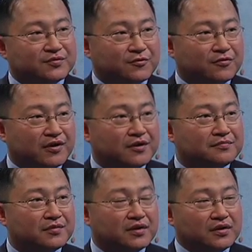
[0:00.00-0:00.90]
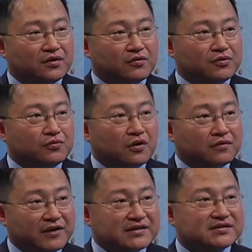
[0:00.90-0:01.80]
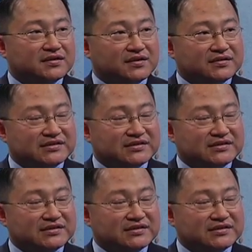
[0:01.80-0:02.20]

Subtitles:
program where our vaccine can